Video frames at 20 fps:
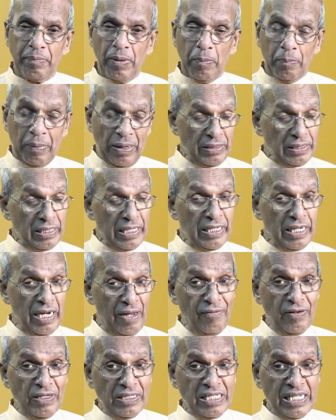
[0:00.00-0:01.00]
But the
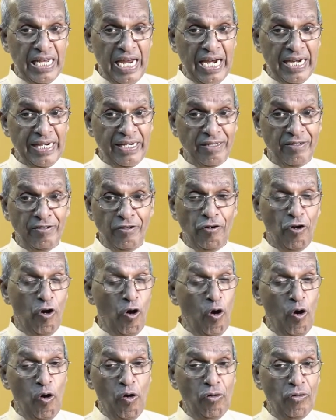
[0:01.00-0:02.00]
devil said,
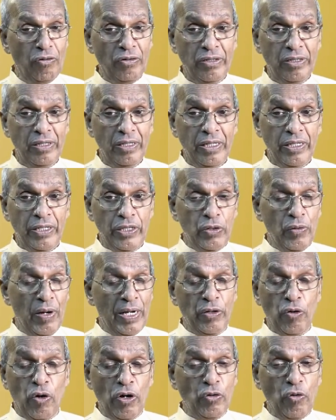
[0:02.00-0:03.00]
no, you
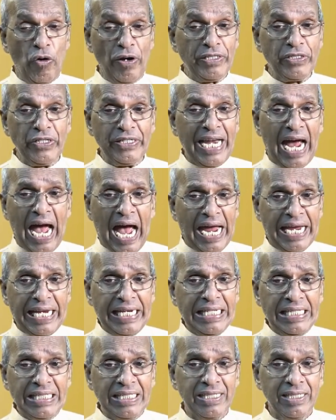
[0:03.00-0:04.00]
are not going to
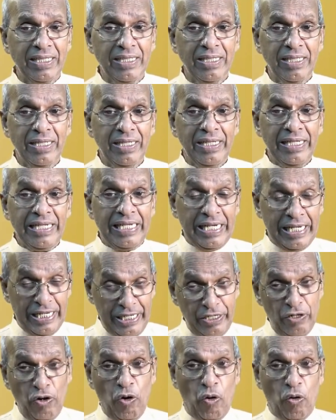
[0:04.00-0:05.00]
die.
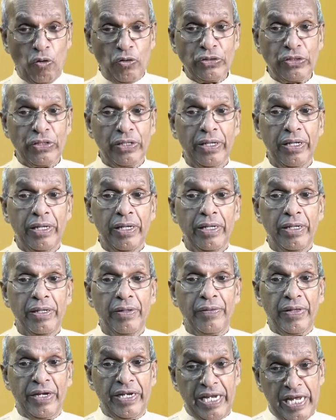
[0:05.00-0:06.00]
He knows
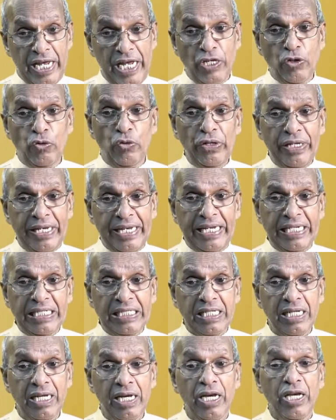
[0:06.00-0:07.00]
the day you
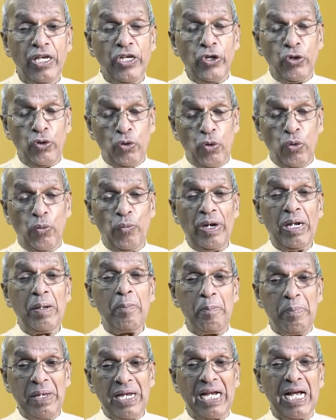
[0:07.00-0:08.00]
eat, you will
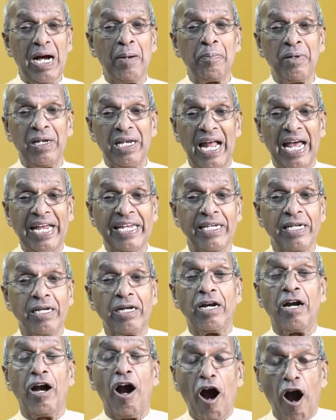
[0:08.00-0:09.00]
become
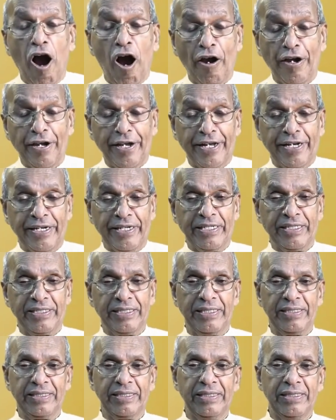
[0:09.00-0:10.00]
like God.
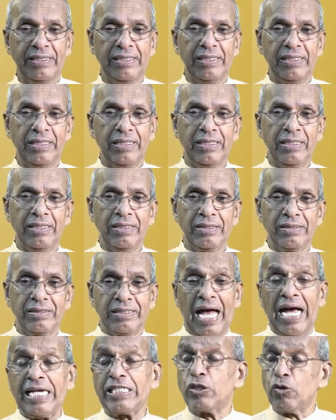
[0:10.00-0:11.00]

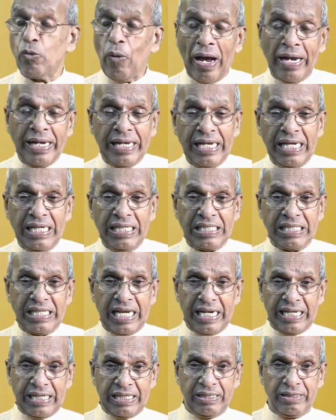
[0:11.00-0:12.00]
That's why he
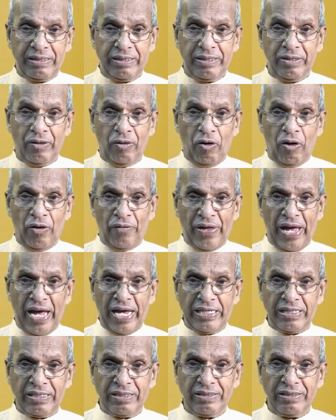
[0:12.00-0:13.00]
said all
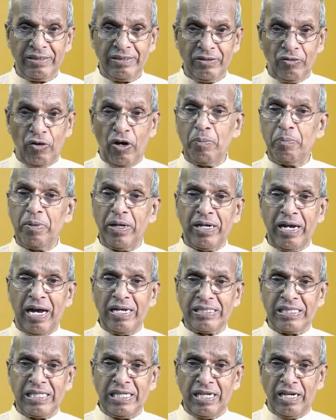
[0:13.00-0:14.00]
that, not
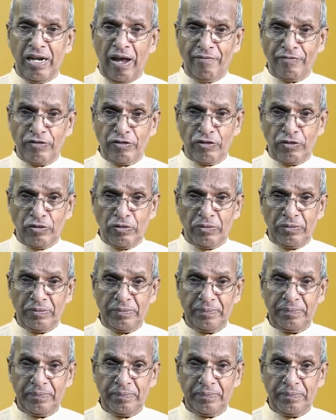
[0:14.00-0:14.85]
because he loves you.